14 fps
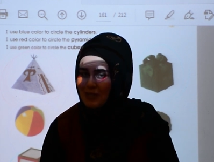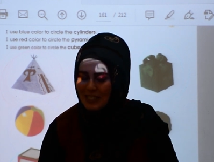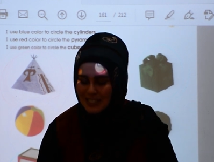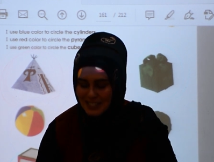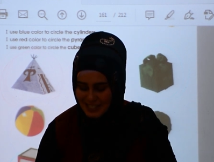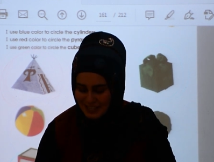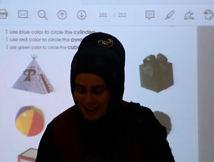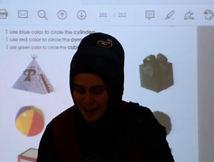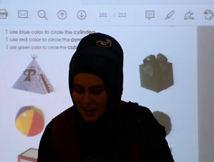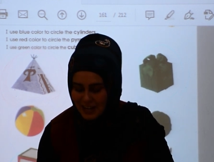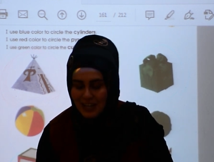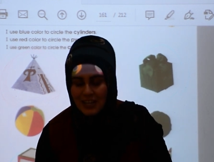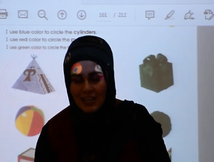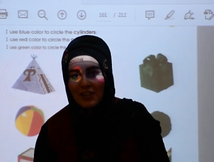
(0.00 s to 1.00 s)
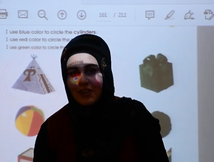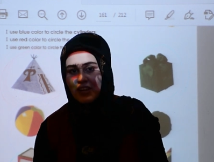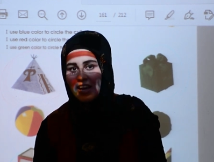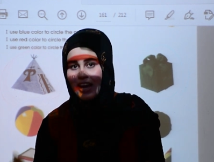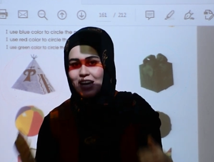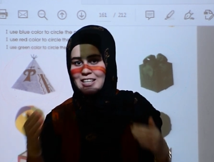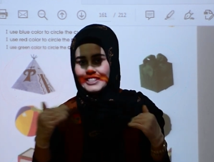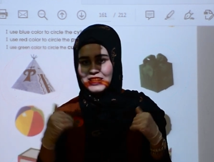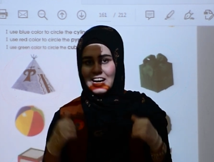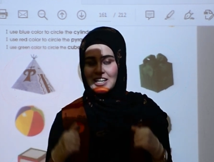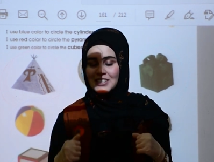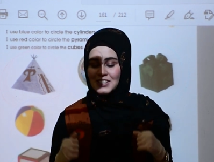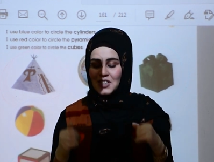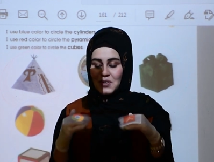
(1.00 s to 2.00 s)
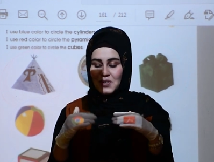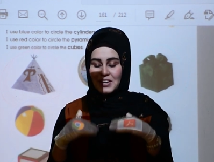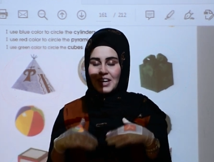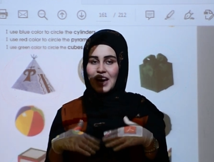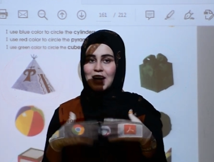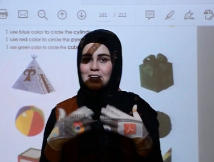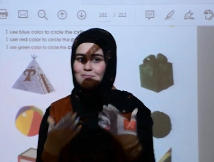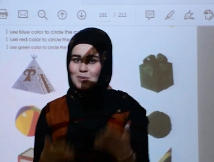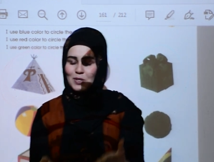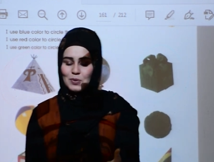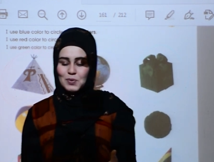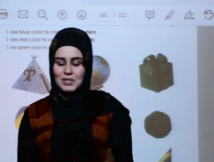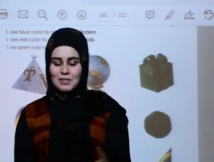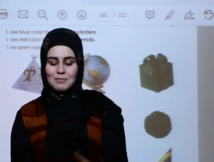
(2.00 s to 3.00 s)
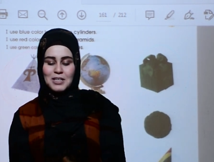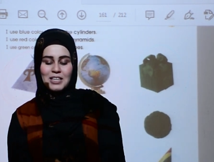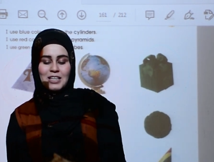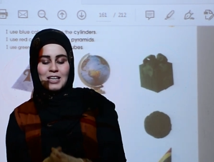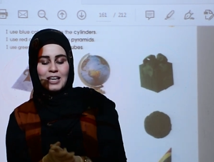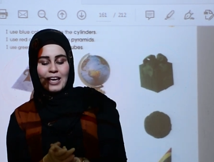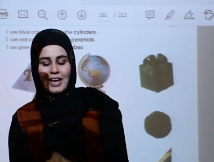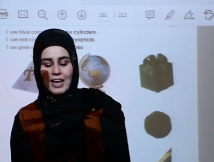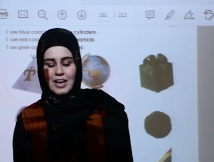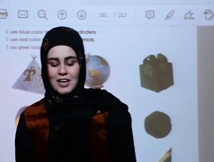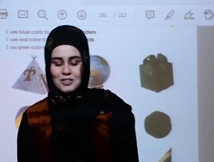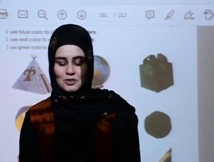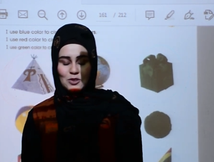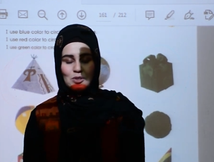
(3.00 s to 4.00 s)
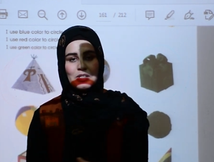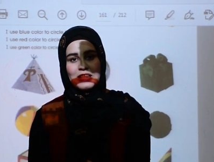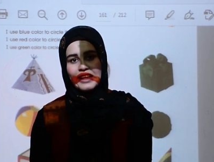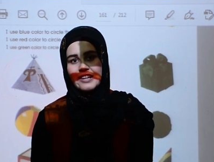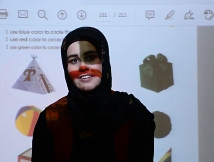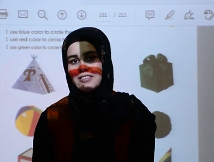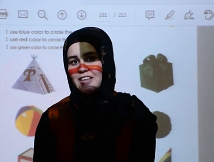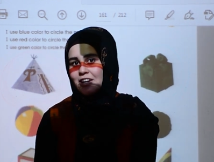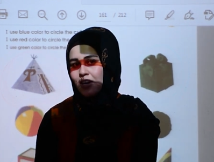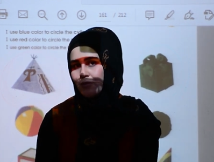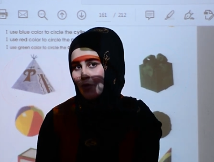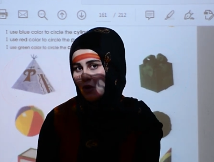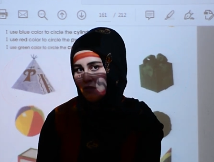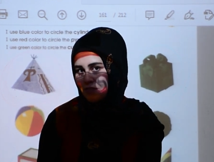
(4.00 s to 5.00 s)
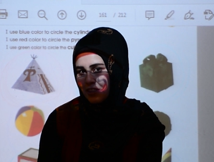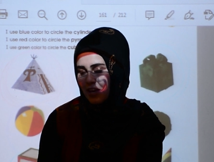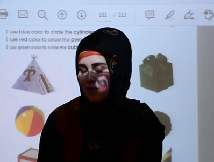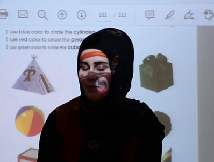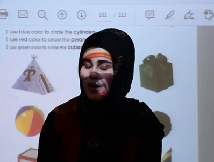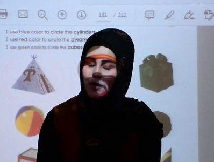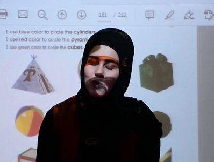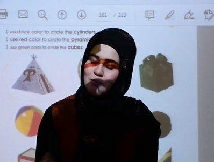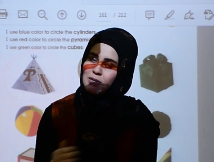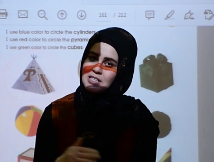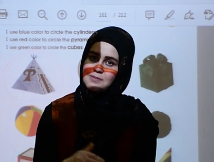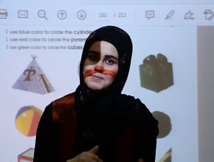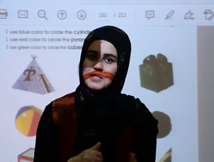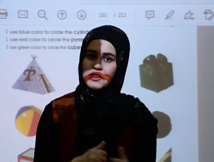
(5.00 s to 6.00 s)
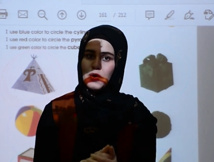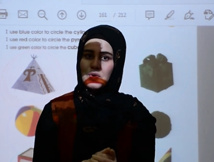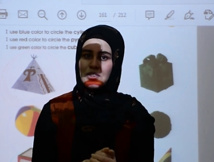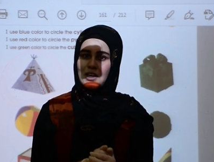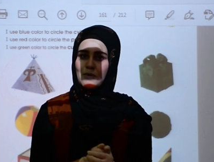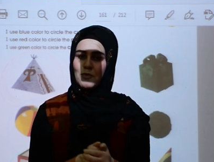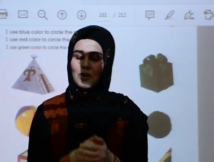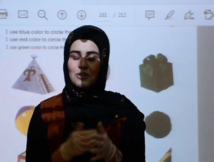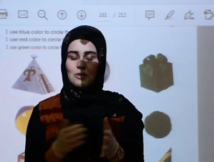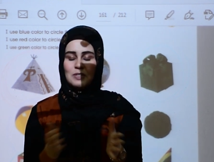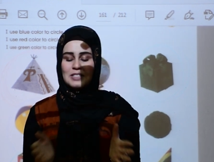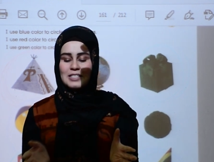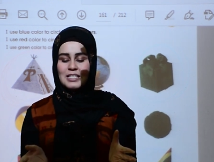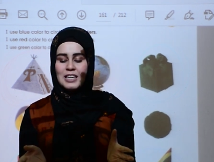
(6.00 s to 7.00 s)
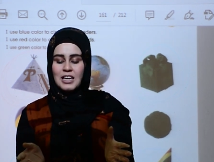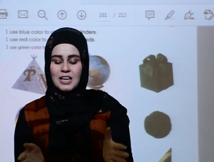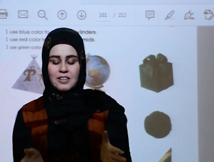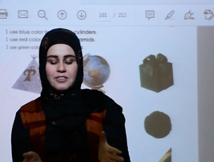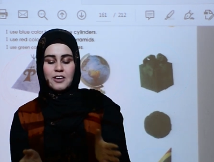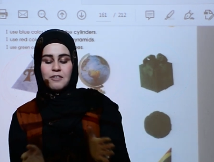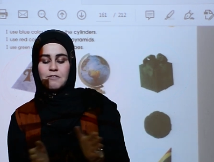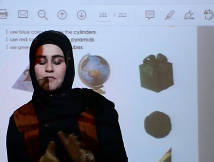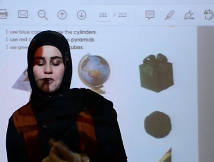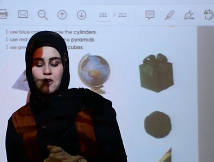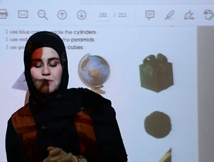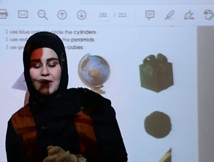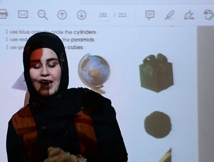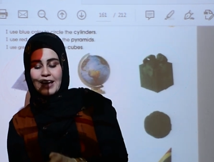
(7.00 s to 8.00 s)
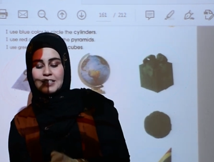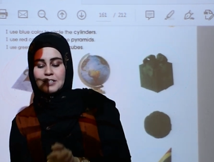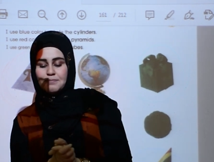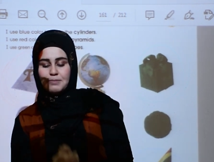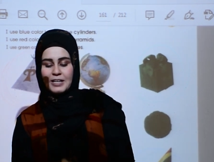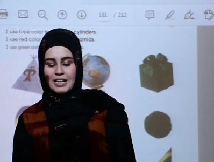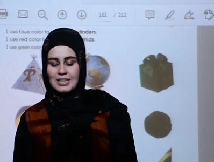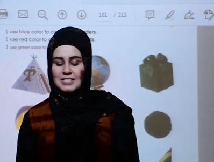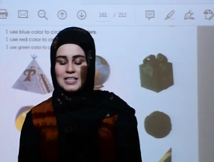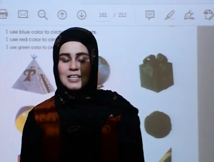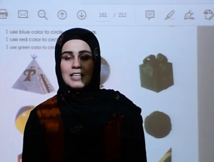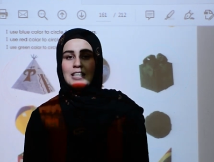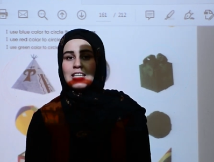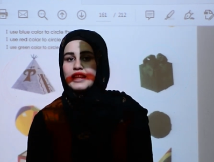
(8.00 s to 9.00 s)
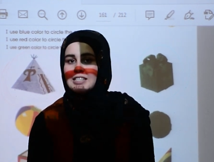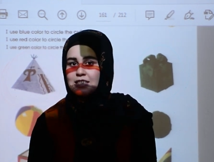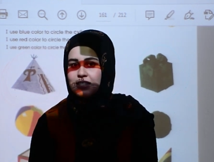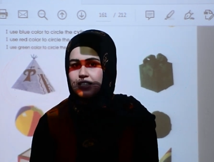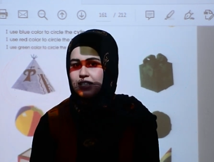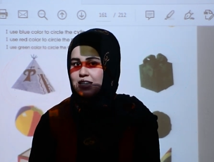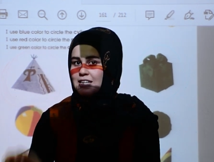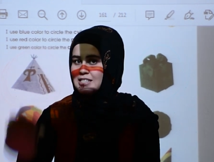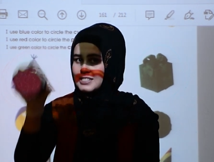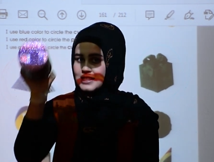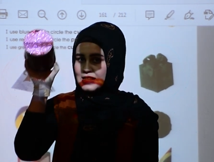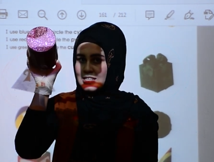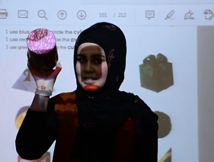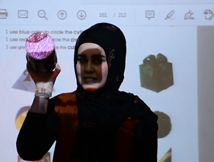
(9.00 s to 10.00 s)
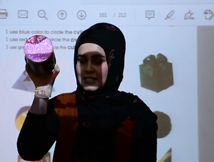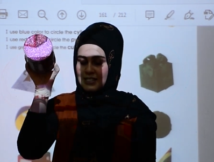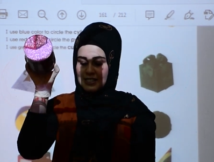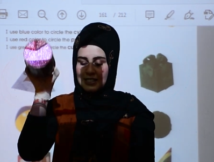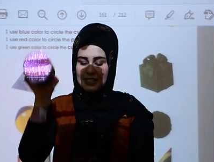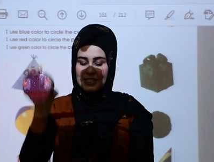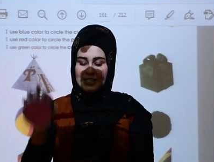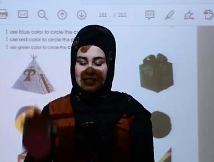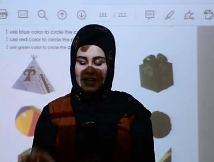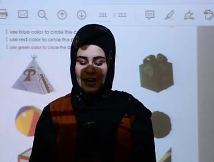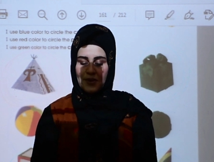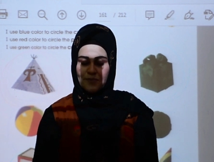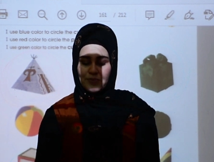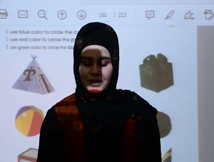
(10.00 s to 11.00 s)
please dears, you can repeat with me to learn the name of them, and you must know them when you see them from any place. It is cylinder,